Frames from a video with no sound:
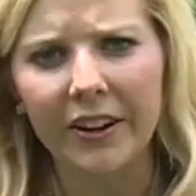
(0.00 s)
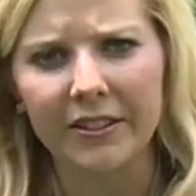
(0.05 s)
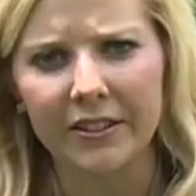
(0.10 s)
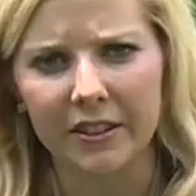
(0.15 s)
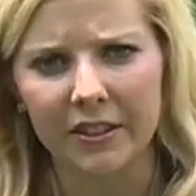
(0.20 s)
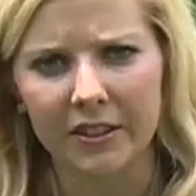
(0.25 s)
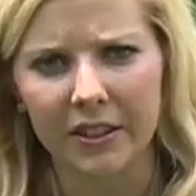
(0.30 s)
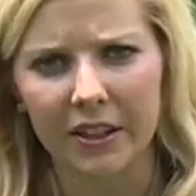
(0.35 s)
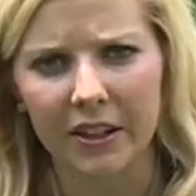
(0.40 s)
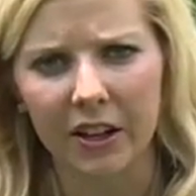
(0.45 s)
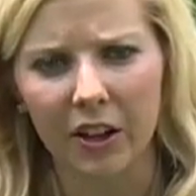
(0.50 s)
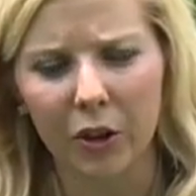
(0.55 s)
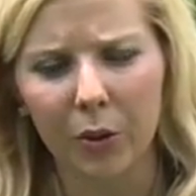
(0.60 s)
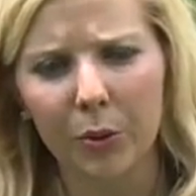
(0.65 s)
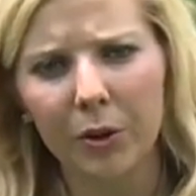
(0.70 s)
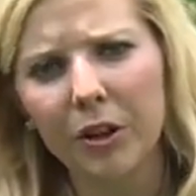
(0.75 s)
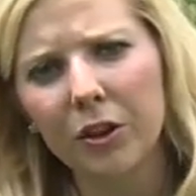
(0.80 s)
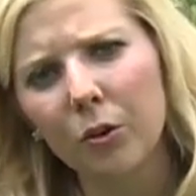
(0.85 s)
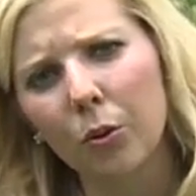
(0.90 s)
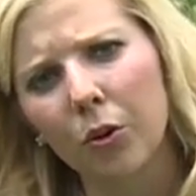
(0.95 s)
Lexington,
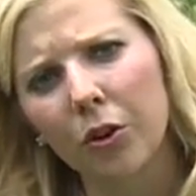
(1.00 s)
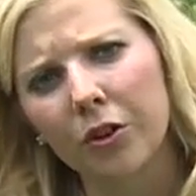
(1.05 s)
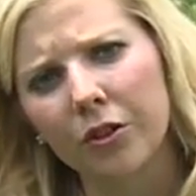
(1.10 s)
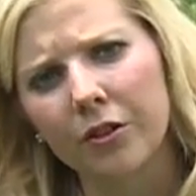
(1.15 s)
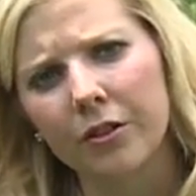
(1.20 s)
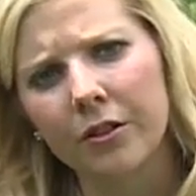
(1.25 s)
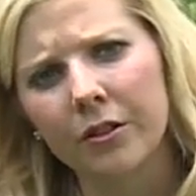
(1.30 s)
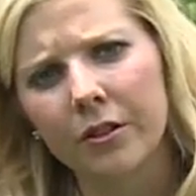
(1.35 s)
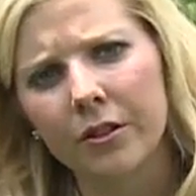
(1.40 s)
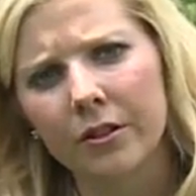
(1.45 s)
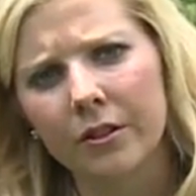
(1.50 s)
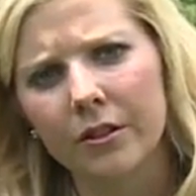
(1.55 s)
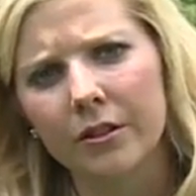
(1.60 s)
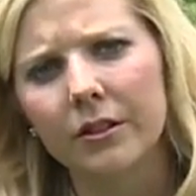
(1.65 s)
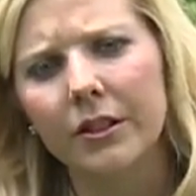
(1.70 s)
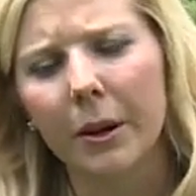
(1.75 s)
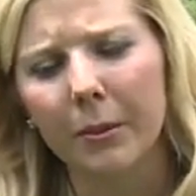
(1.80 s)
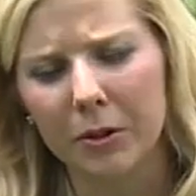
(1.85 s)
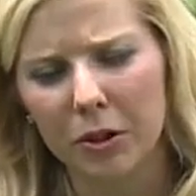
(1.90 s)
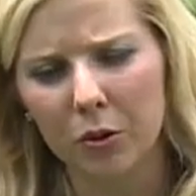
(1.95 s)
Hillary Thornton,
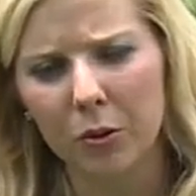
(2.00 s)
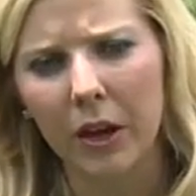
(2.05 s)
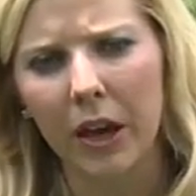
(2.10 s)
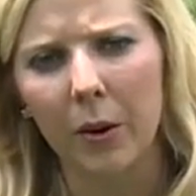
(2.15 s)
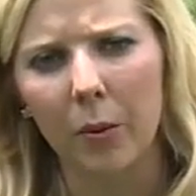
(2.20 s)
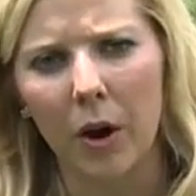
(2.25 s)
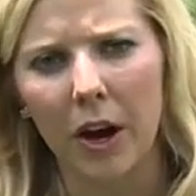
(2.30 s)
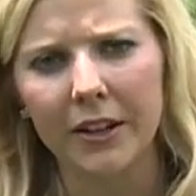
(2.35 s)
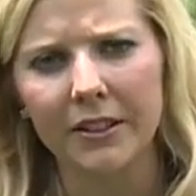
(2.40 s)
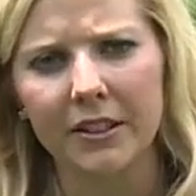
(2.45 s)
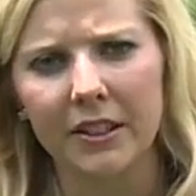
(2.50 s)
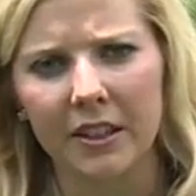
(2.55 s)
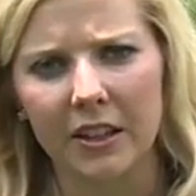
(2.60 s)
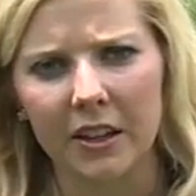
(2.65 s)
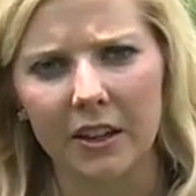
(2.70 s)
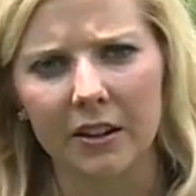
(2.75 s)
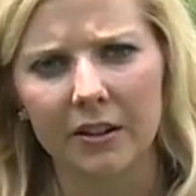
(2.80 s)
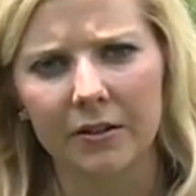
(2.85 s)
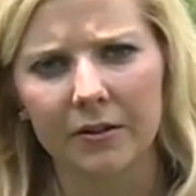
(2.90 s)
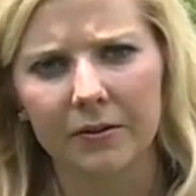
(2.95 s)

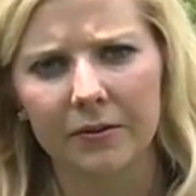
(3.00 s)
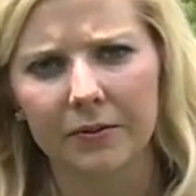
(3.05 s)
WKYT.